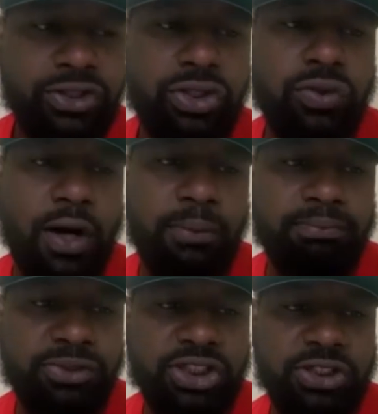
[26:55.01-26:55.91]

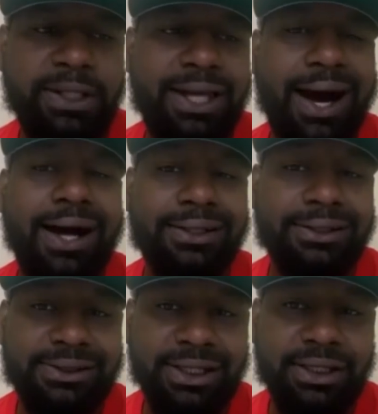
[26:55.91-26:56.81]
to just be
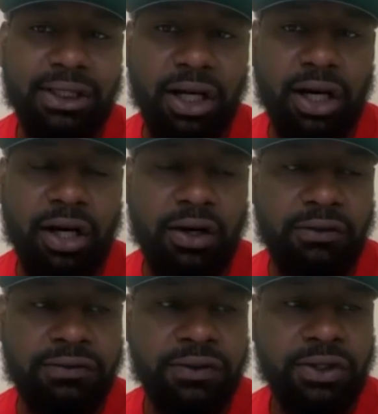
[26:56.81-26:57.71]
cognizant
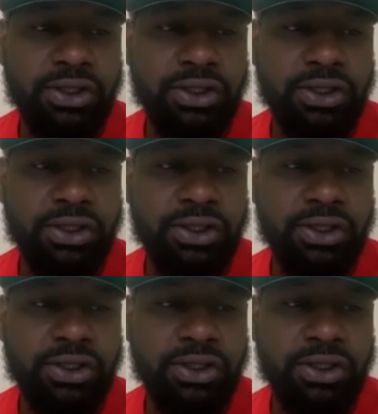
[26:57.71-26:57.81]
of